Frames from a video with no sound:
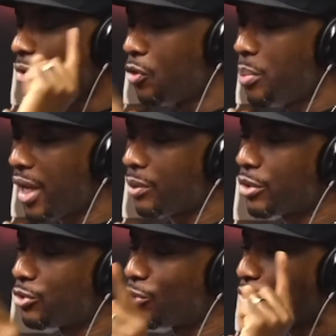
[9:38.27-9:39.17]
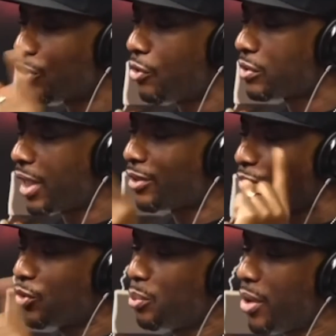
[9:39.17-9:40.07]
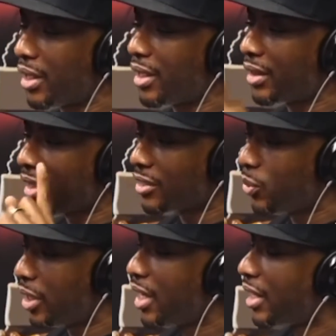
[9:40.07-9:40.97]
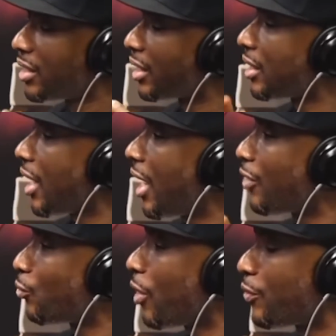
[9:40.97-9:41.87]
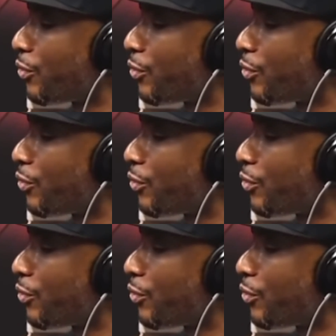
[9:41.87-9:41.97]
better, but you chose not to do better. And guess what? You can't run from